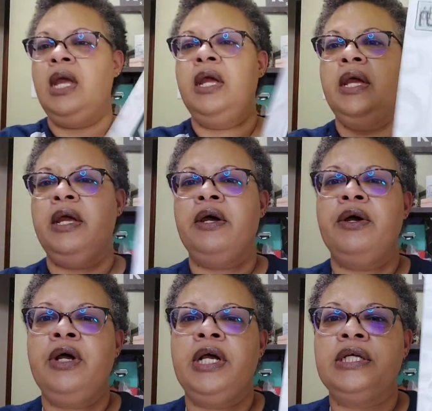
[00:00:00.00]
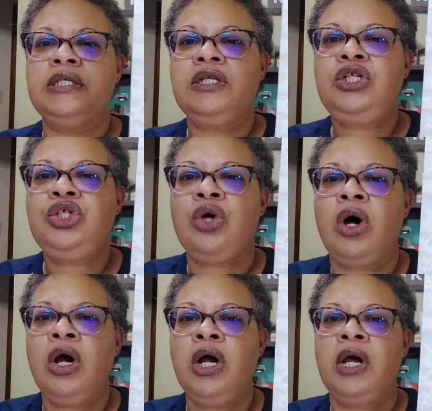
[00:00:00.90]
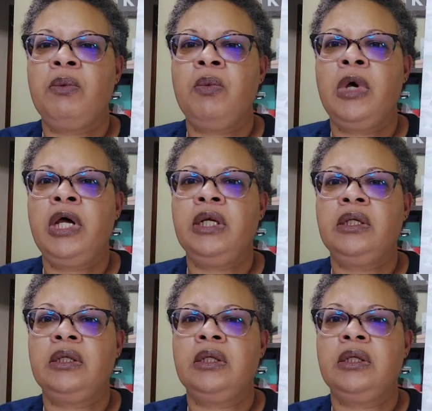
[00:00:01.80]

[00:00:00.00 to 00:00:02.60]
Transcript: here is the chart and what